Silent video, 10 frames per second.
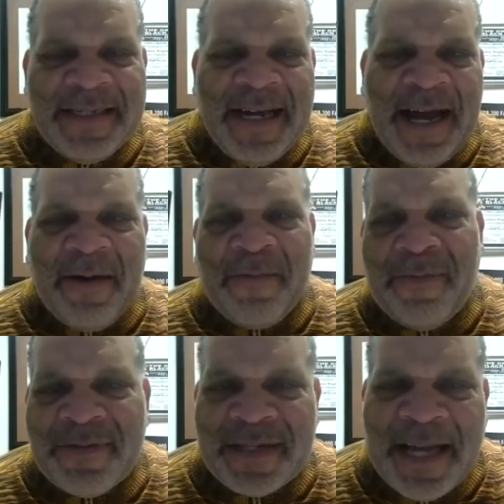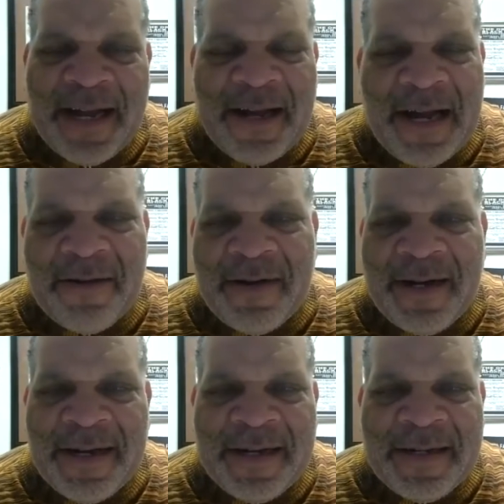how, how
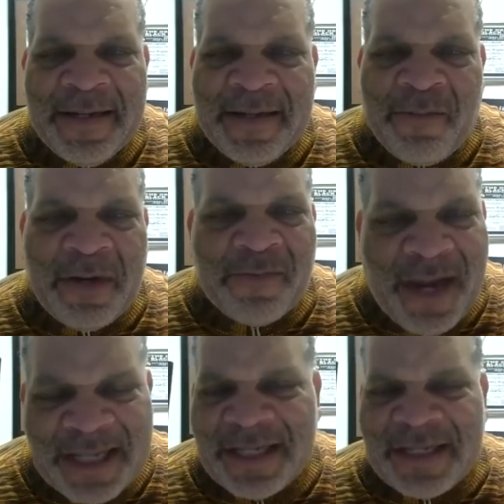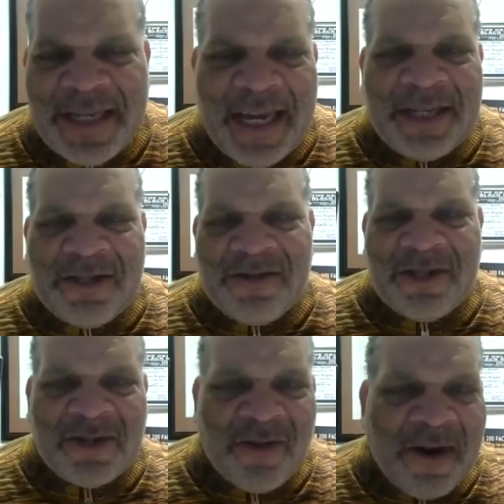uh, what racists did to
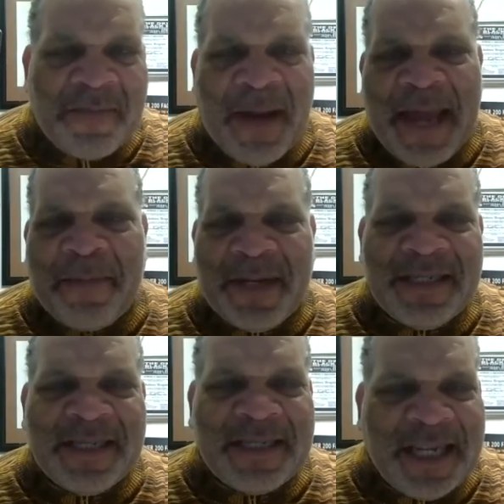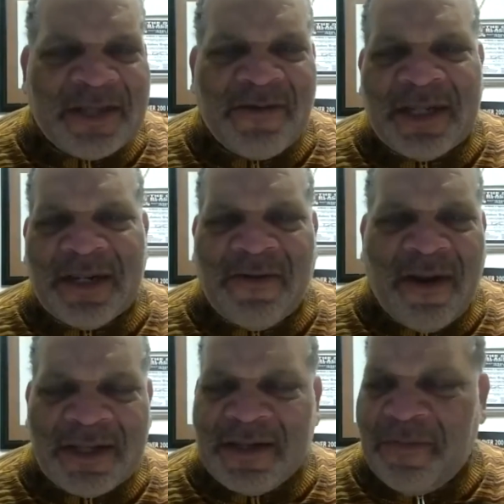destroy black business districts
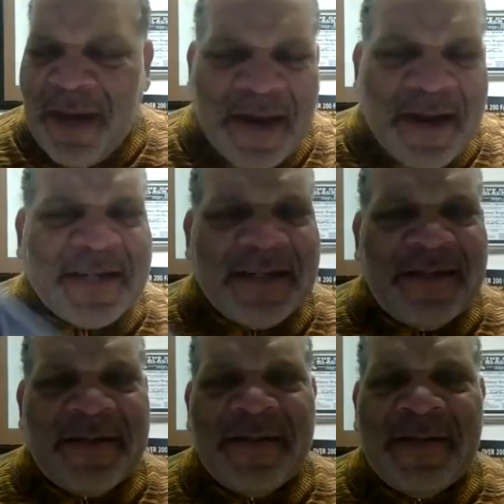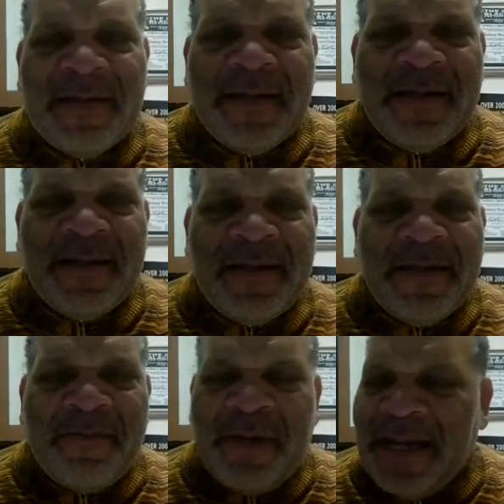across America.
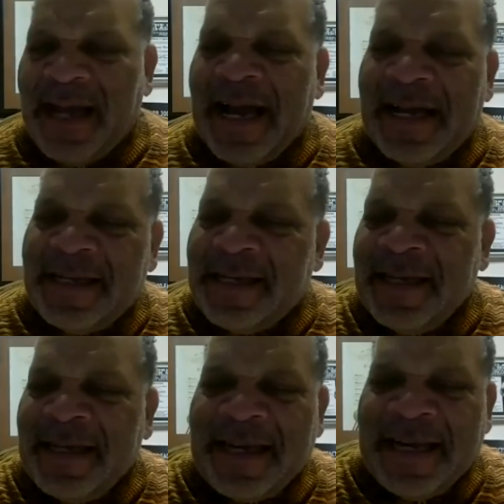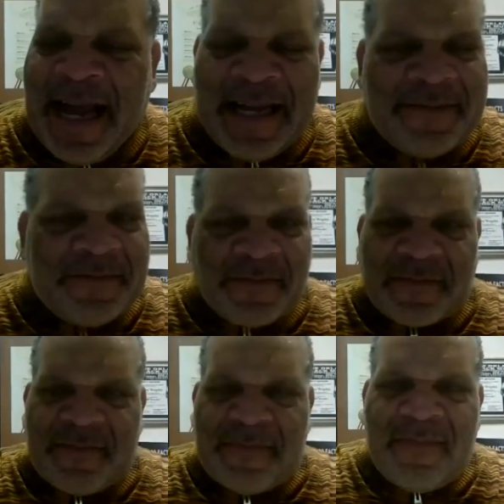But I got
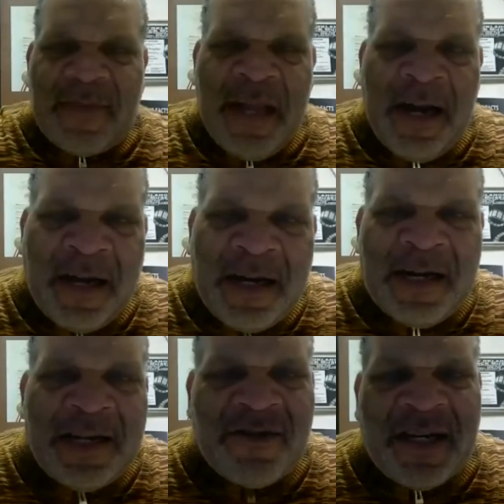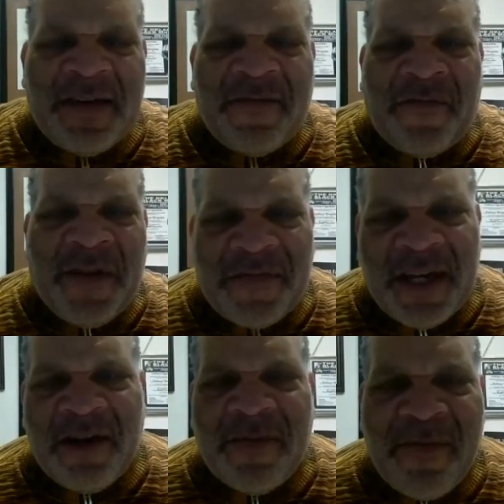
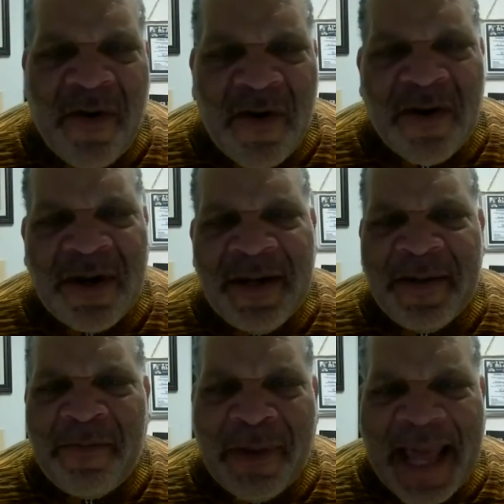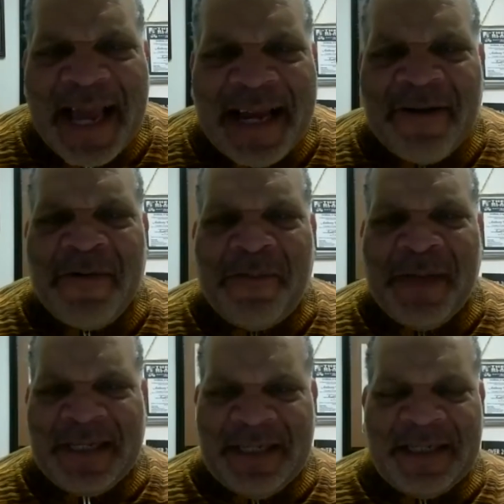150 or more black owned
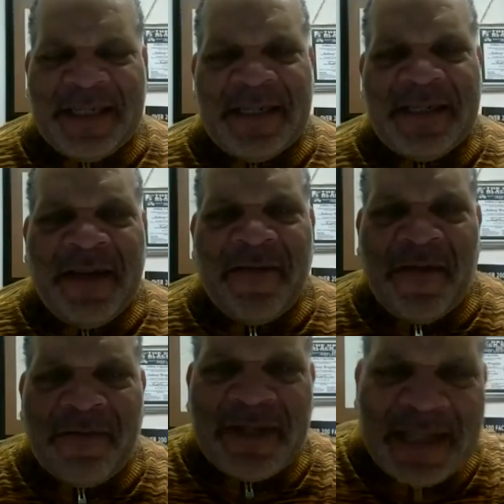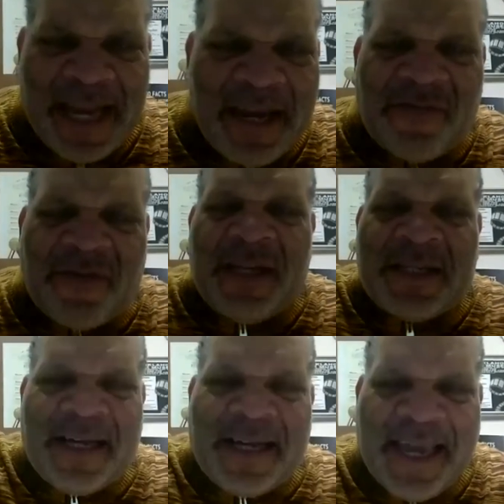businesses from slavery
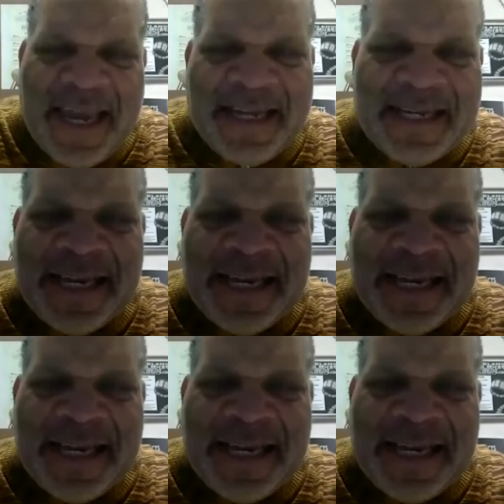to 8,